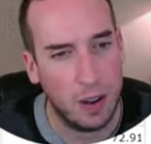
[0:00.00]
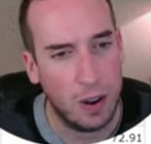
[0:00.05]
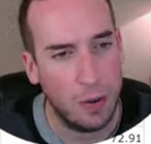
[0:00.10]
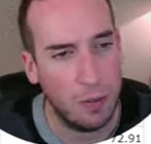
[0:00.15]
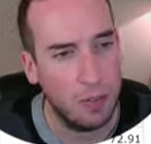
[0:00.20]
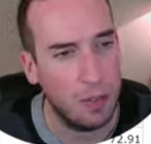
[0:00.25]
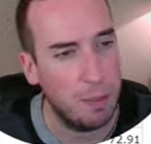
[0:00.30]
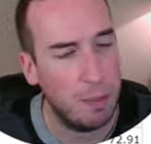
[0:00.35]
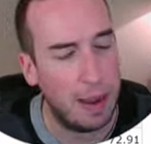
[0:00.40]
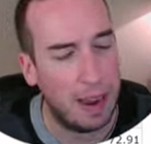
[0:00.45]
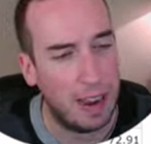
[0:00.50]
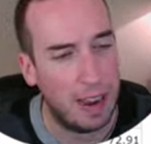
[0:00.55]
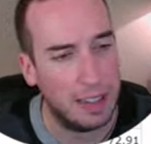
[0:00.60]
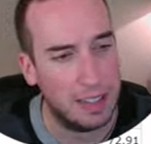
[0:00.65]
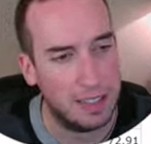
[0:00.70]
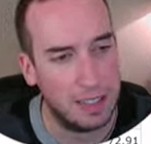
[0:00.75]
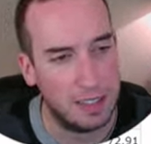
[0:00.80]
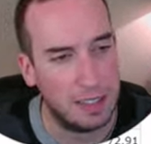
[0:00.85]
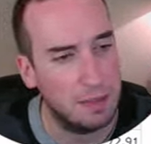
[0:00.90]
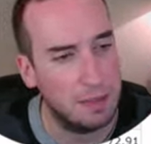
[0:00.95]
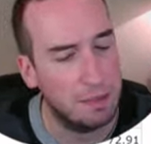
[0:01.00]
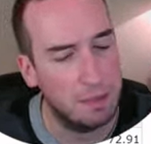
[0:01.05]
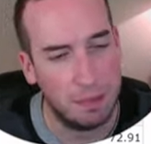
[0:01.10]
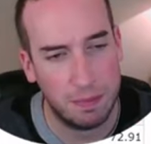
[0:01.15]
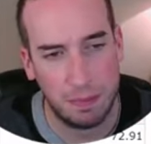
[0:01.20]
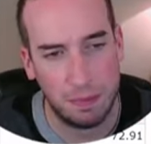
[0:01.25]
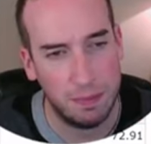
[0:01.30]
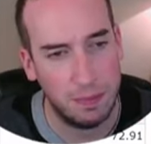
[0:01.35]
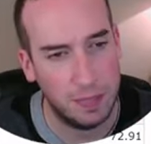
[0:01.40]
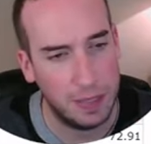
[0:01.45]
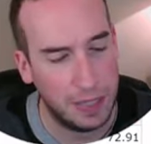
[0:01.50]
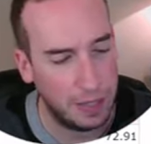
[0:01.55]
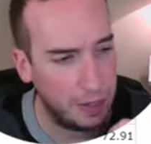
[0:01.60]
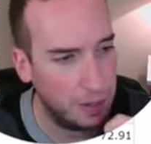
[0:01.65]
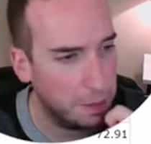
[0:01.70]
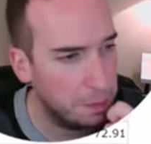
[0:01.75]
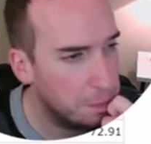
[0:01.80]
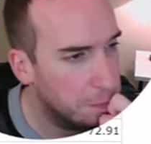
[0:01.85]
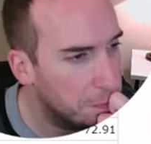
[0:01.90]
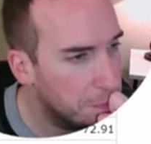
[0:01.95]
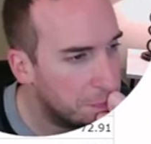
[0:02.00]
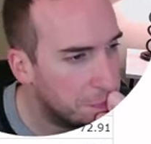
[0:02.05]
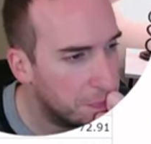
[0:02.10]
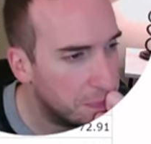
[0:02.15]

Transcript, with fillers: over the past year